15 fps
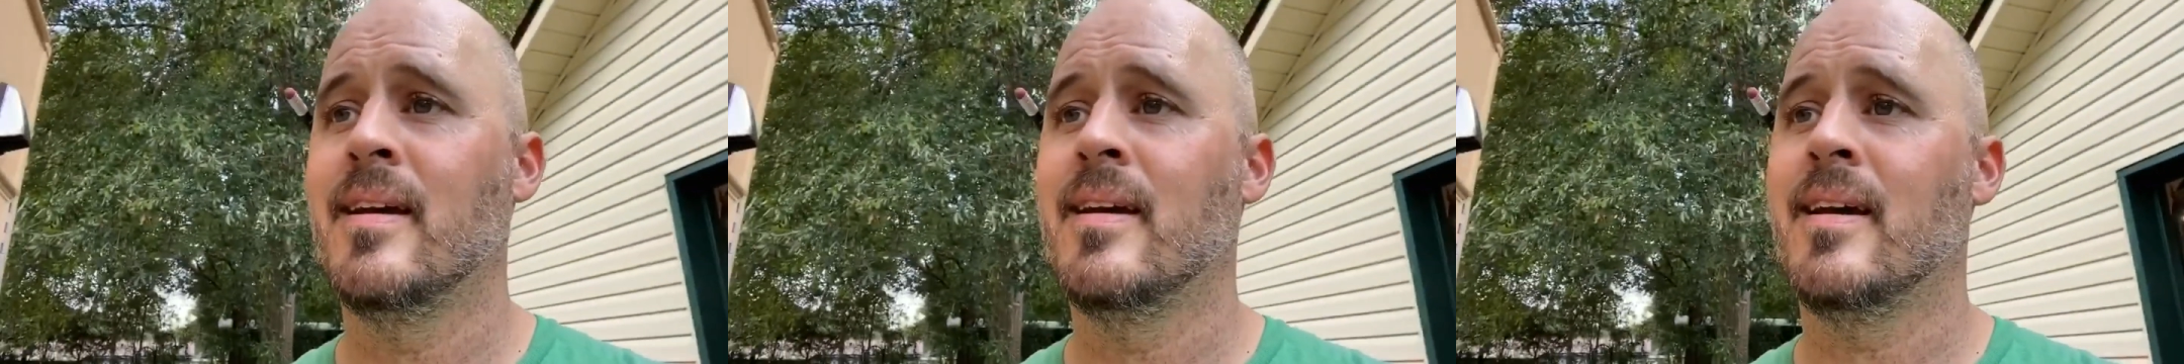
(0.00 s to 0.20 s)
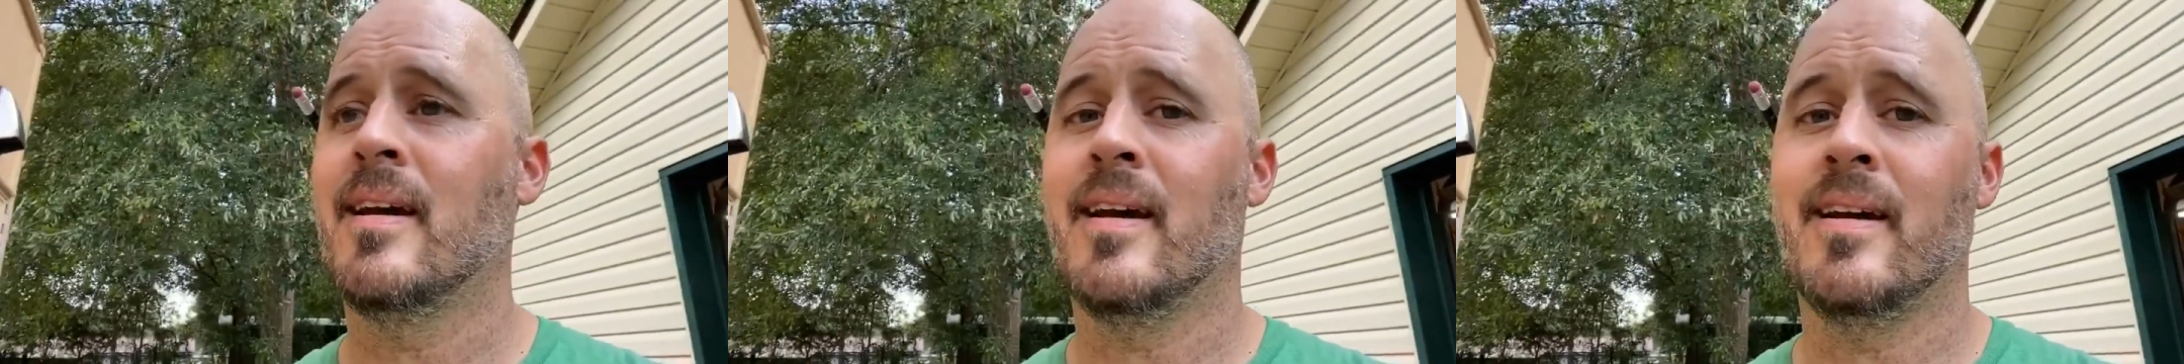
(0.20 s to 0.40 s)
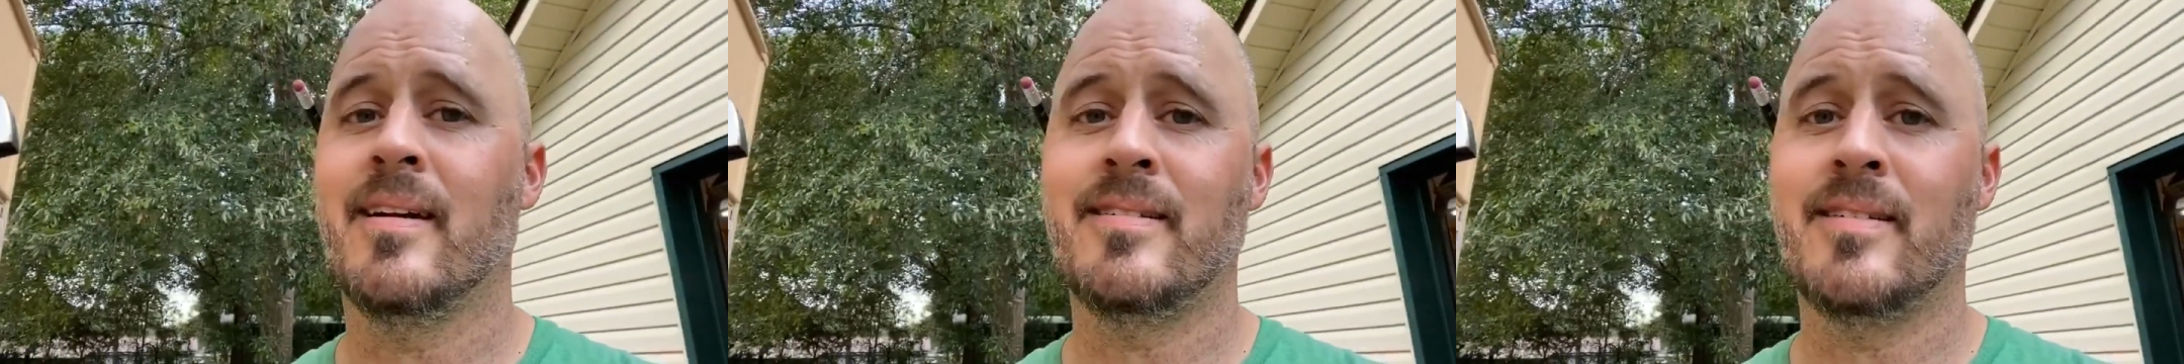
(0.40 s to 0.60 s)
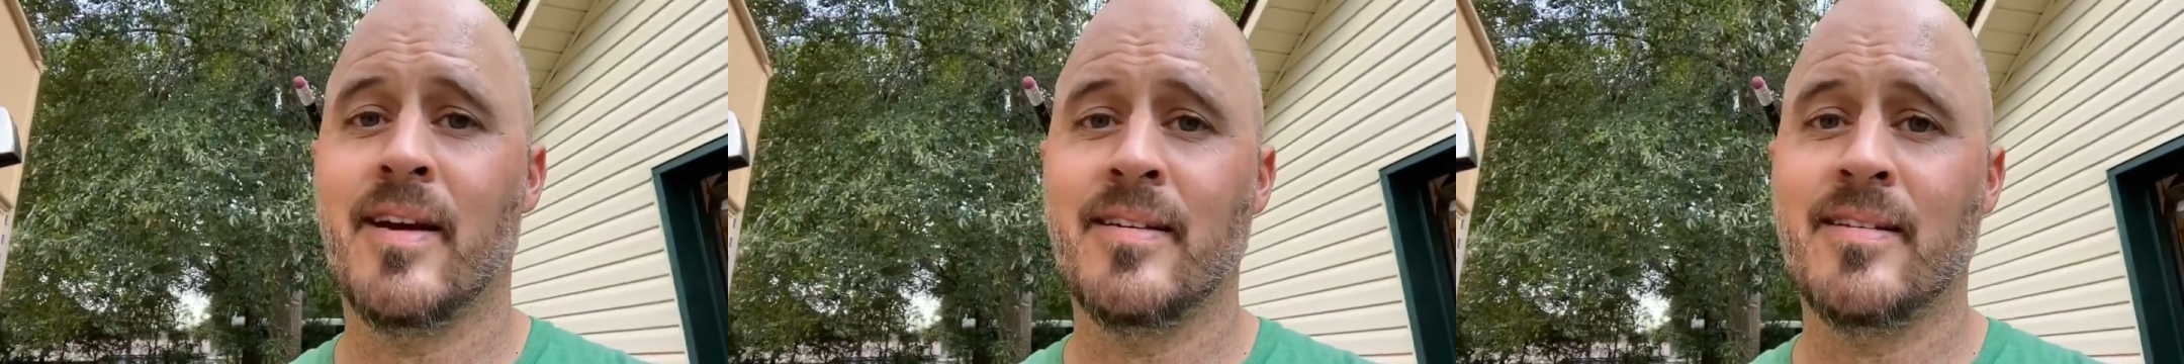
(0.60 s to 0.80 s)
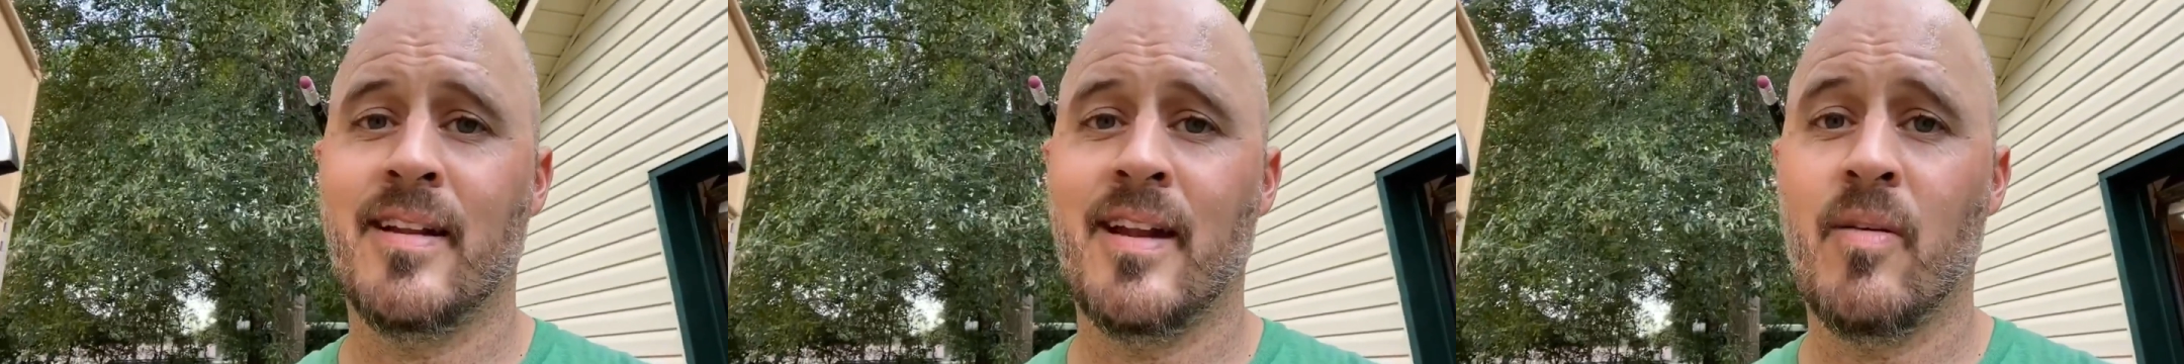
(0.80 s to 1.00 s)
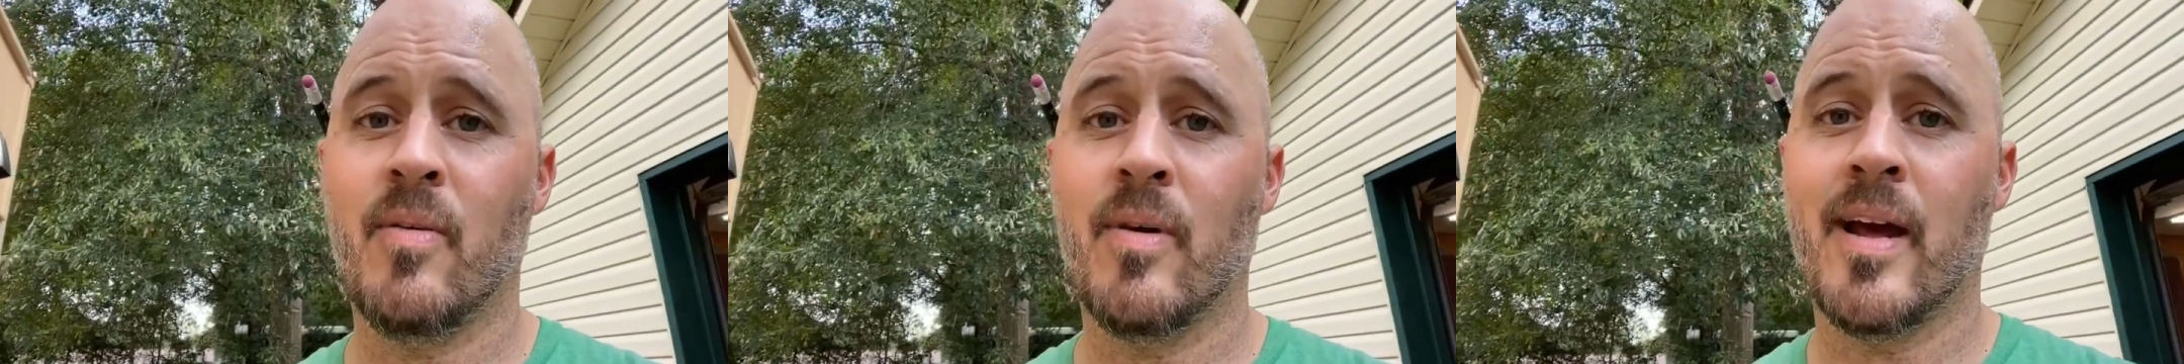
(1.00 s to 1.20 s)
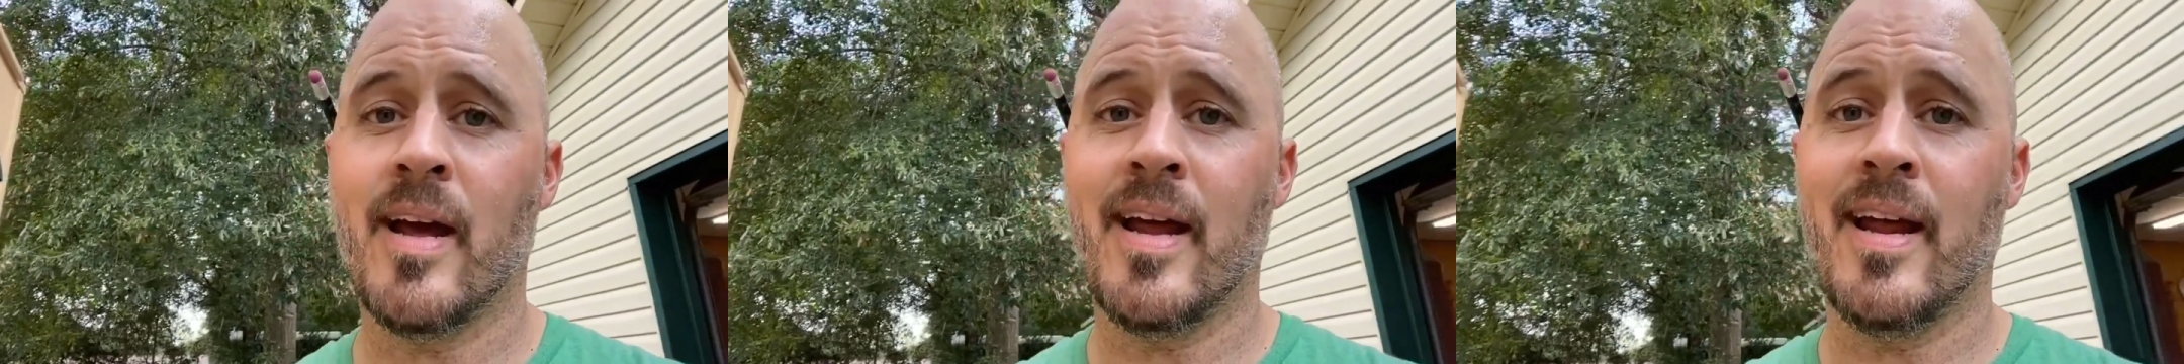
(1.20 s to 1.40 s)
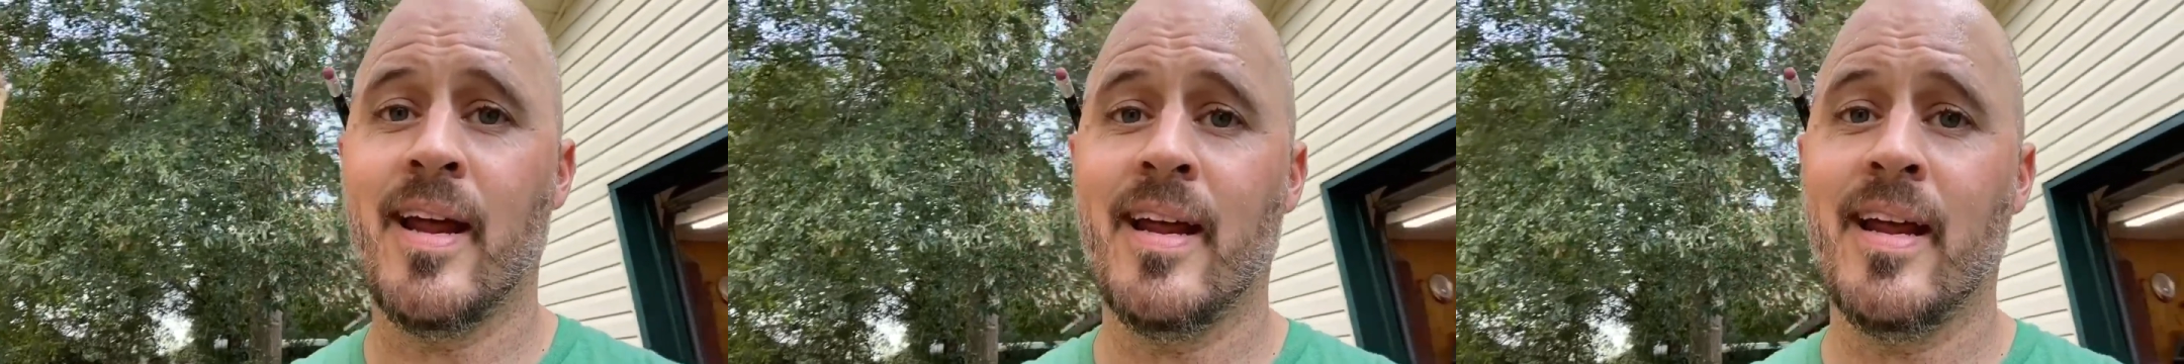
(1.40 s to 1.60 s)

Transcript: done today what I